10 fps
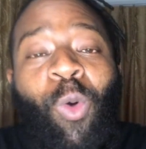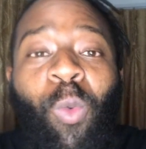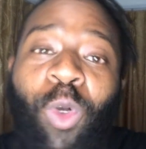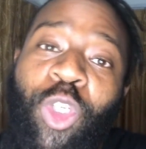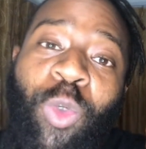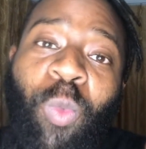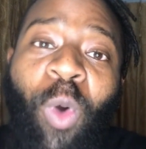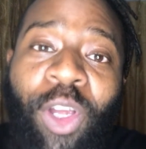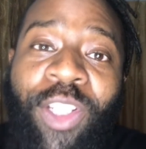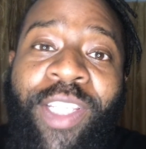what you
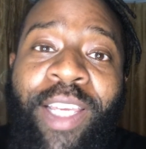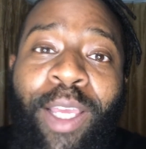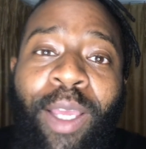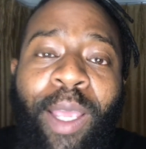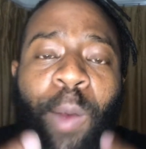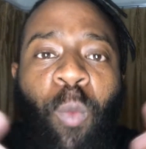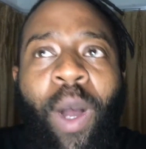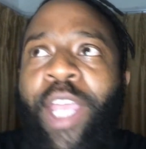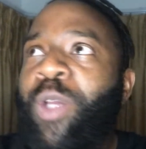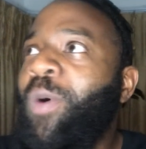want, and why
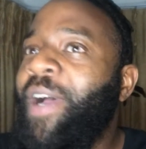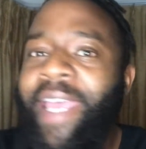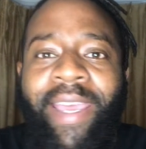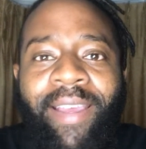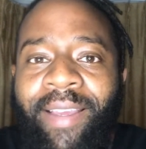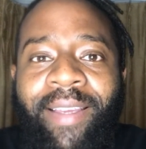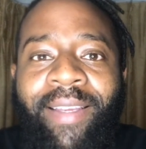you are here.